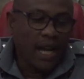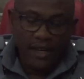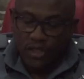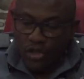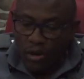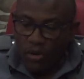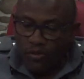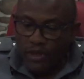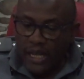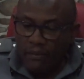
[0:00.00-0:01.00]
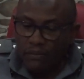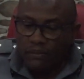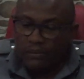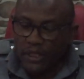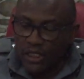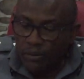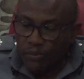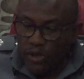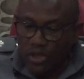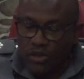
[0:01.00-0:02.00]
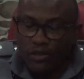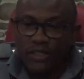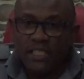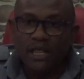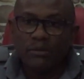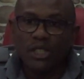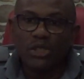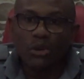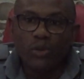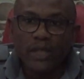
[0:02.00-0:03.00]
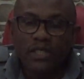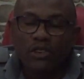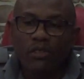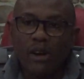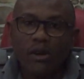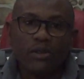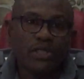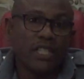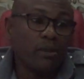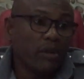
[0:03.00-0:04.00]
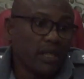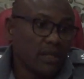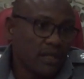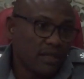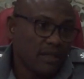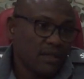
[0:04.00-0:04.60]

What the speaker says: And some of them, in the process of examination, we discover concealments.